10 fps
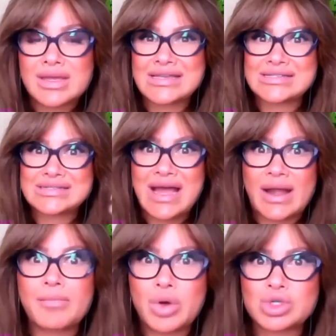is
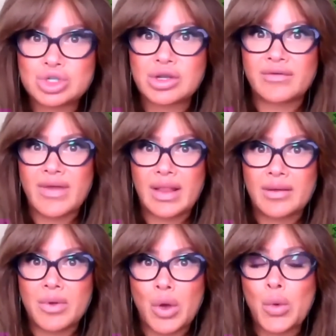not emotionally
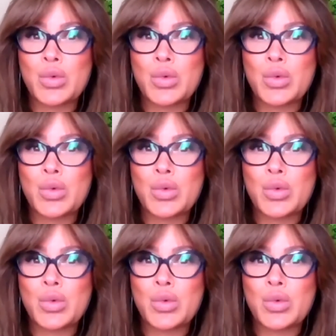available,